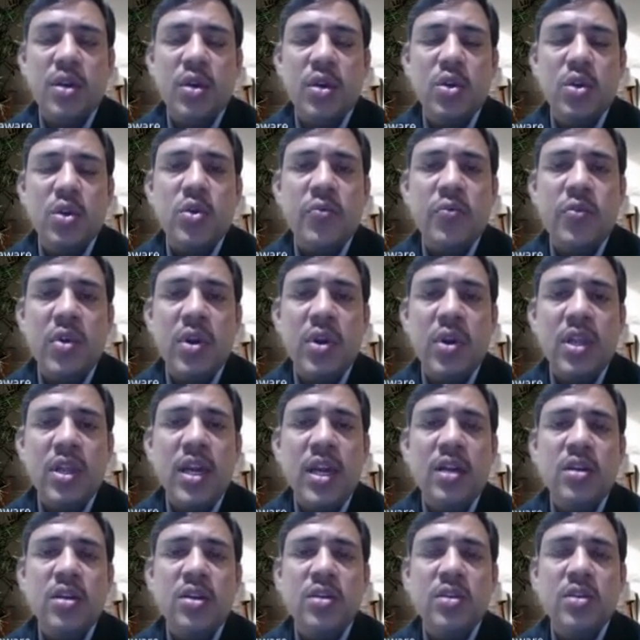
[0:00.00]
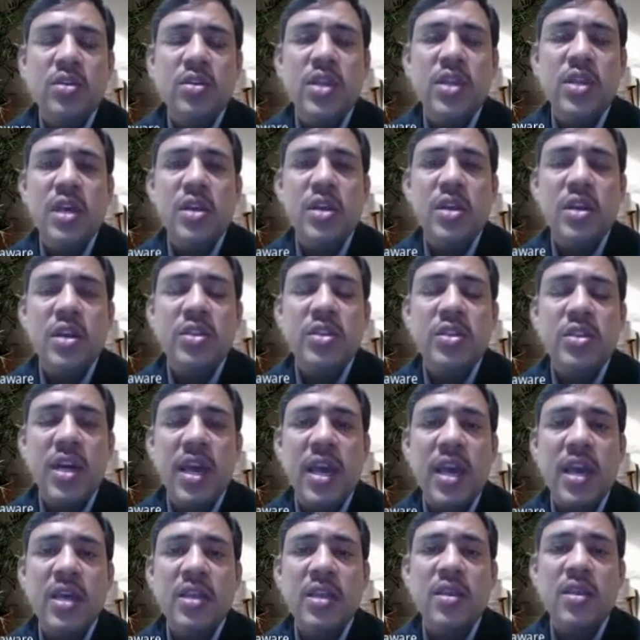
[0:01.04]
So for that, there is
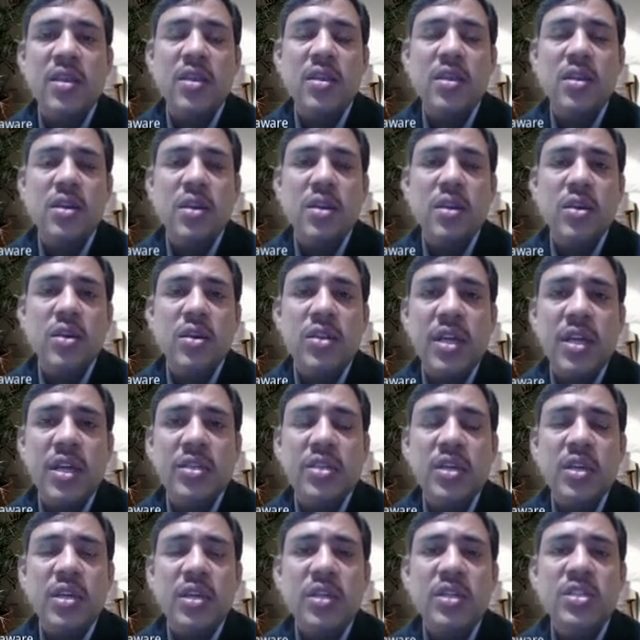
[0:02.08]
a